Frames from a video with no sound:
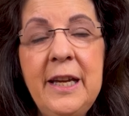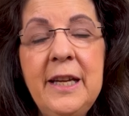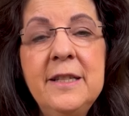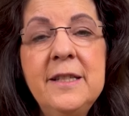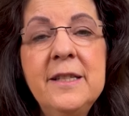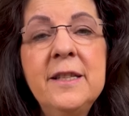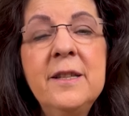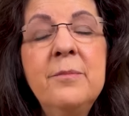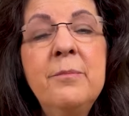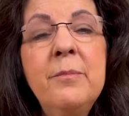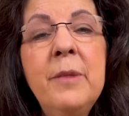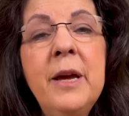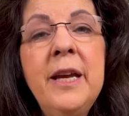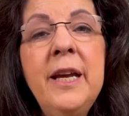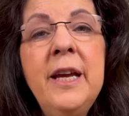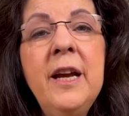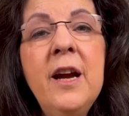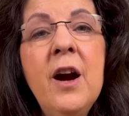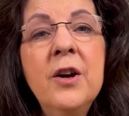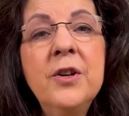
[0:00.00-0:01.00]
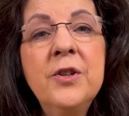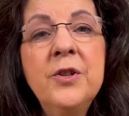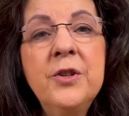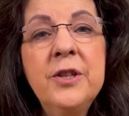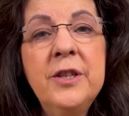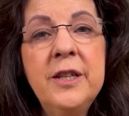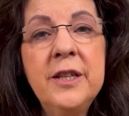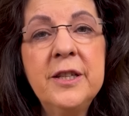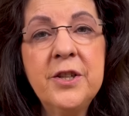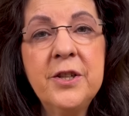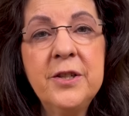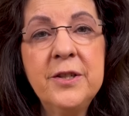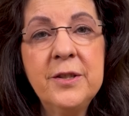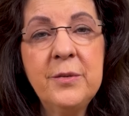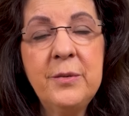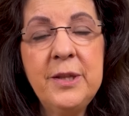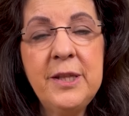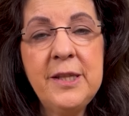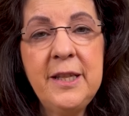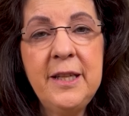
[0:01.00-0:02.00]
is the many contradictions
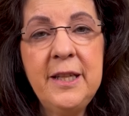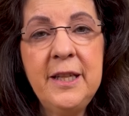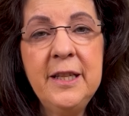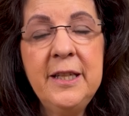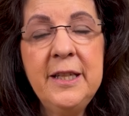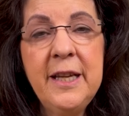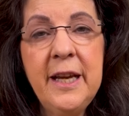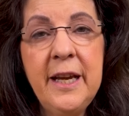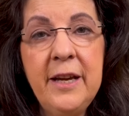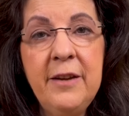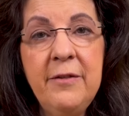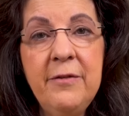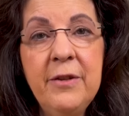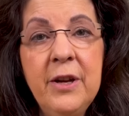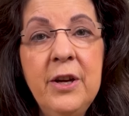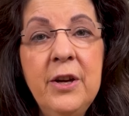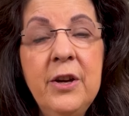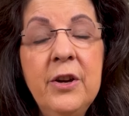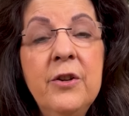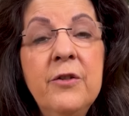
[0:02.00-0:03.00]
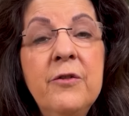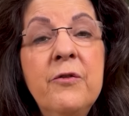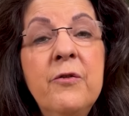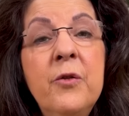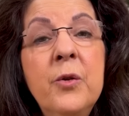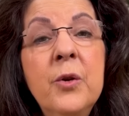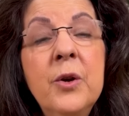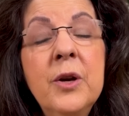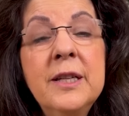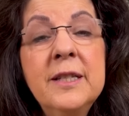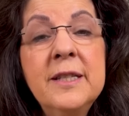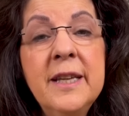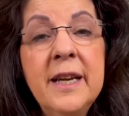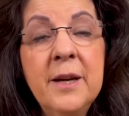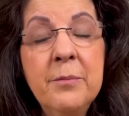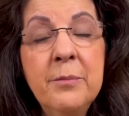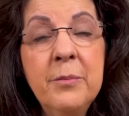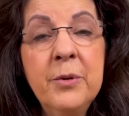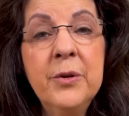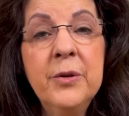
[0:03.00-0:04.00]
we see in Dave. For
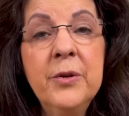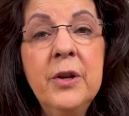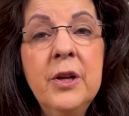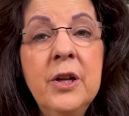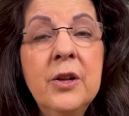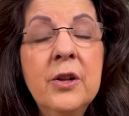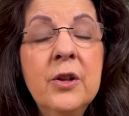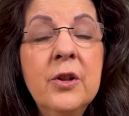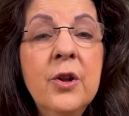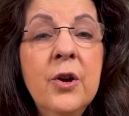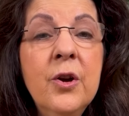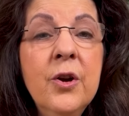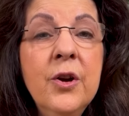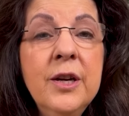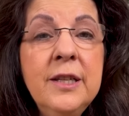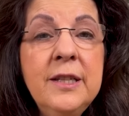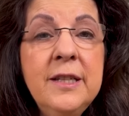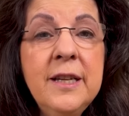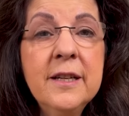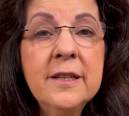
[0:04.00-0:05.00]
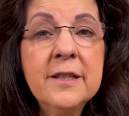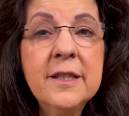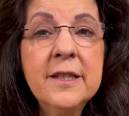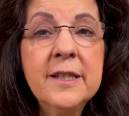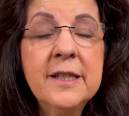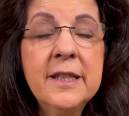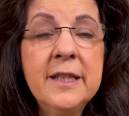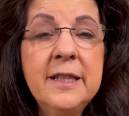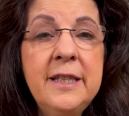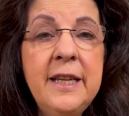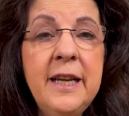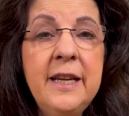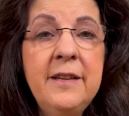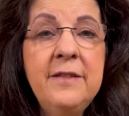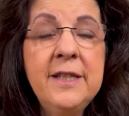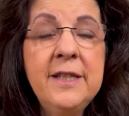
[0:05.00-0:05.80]
example, Lauren tells us that Dave